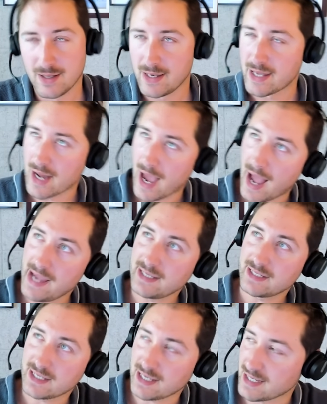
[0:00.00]
And I
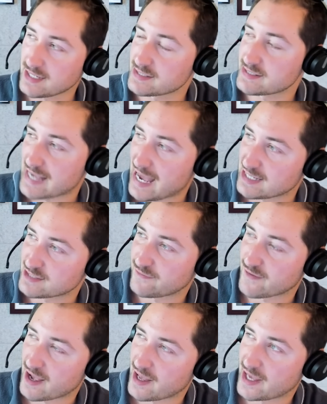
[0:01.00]
can't
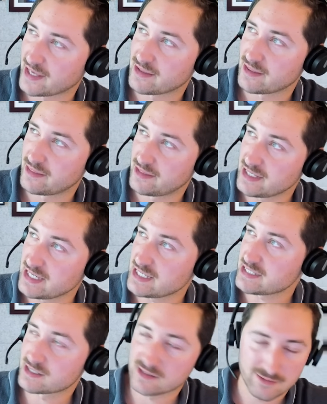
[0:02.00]
satisfy
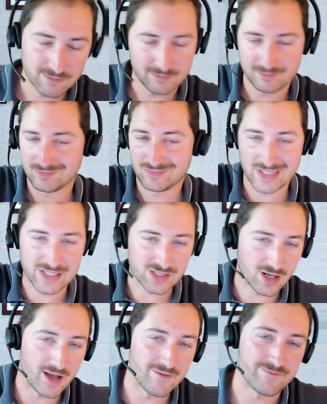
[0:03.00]
these, let's
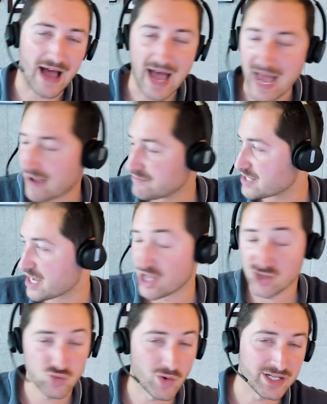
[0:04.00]
call it 5,
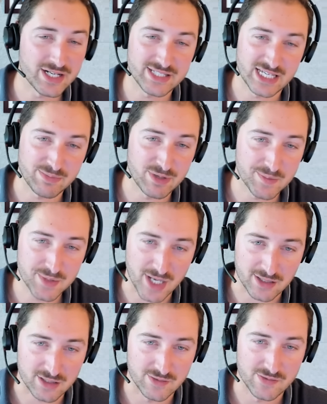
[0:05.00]
10, 20 assessment
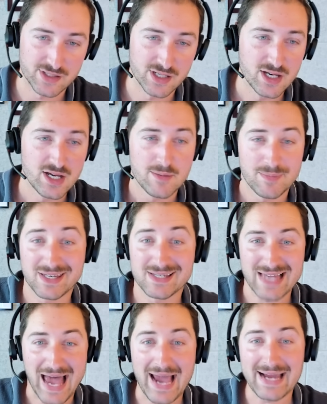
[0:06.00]
objectives
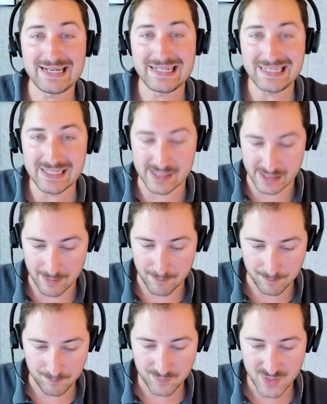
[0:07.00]
because I need a sim.